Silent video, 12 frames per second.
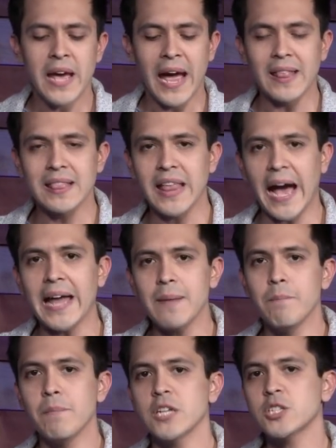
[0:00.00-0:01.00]
And
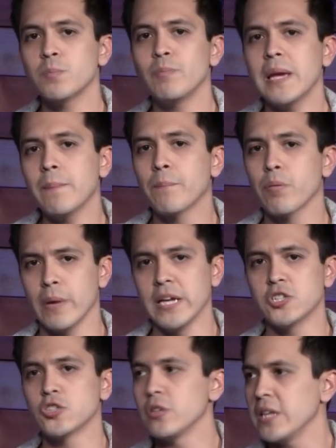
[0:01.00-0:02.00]
that must be
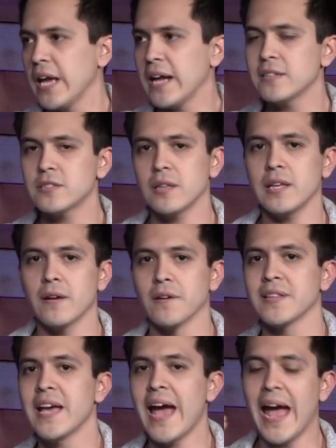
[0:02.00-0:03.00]
preached to the ends of the
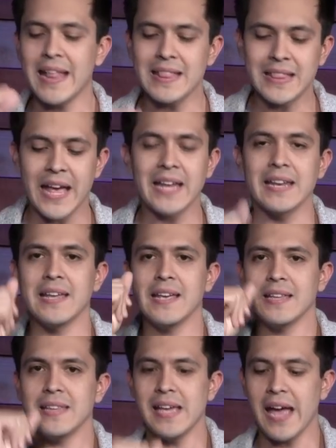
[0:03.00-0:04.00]
earth, and then
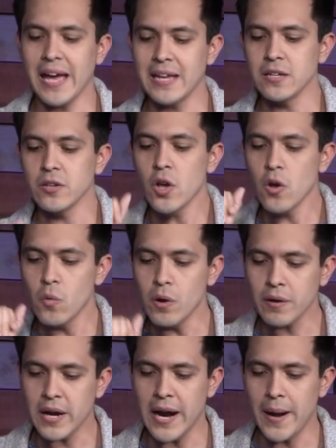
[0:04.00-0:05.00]
the end
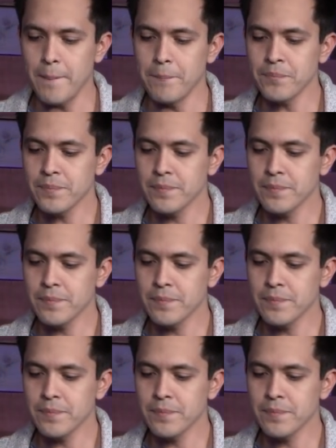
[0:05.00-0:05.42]
will come.